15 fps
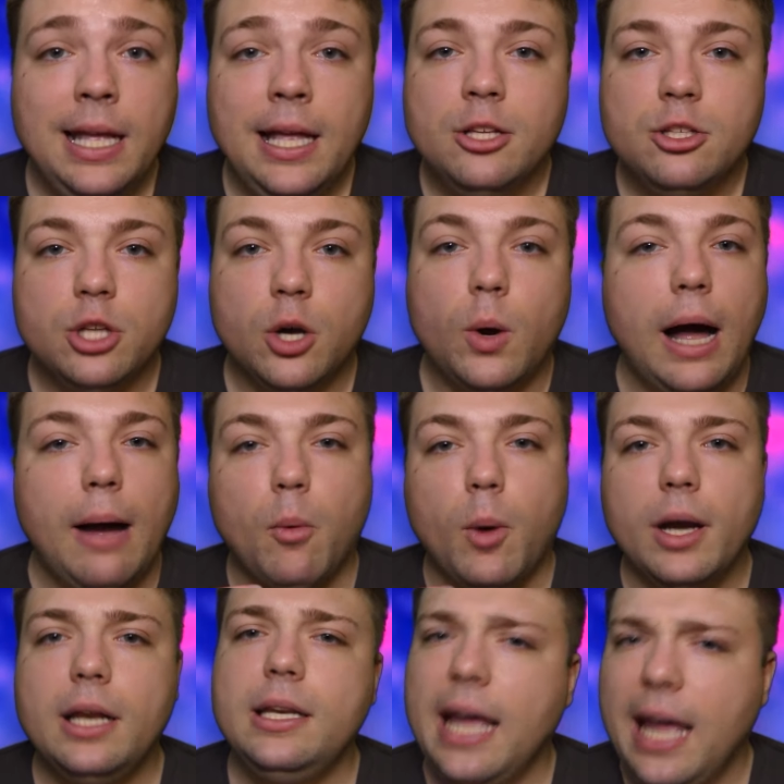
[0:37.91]
So I
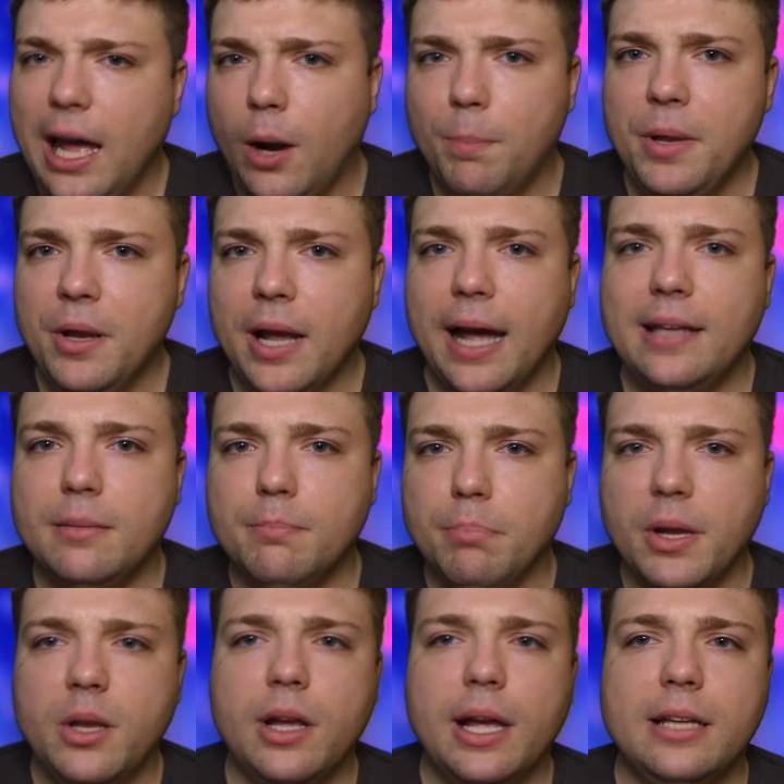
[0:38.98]
wanted to help you guys and
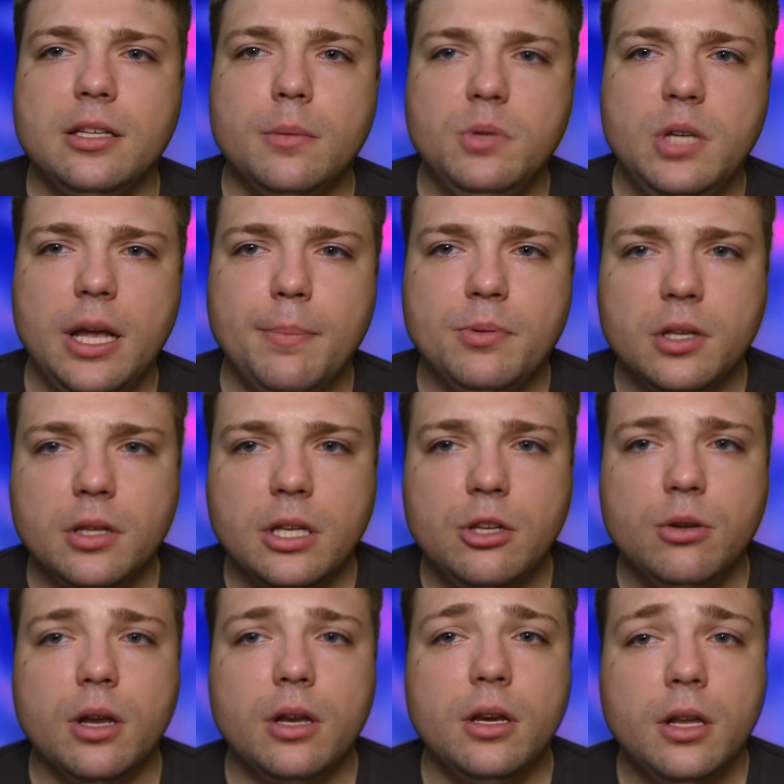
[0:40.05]
bring you guys some tips so that you
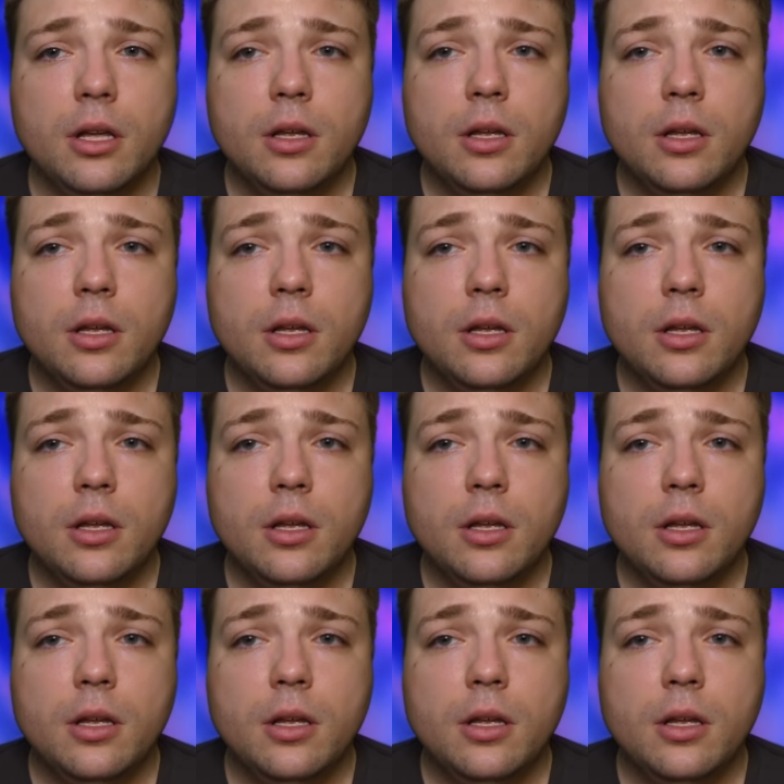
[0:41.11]
can